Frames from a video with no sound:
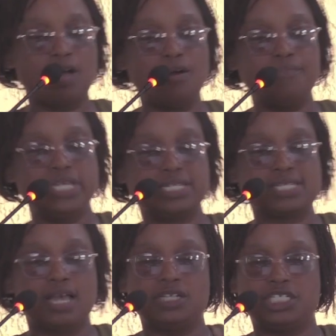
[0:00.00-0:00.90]
meat,
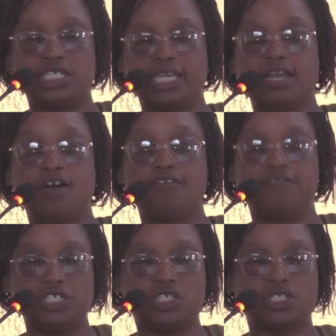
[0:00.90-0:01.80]
our chicken, our
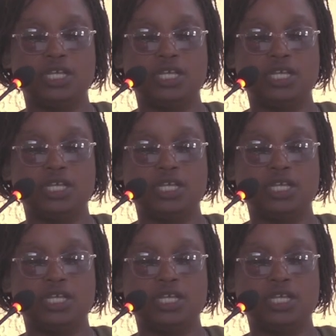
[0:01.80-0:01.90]
fish,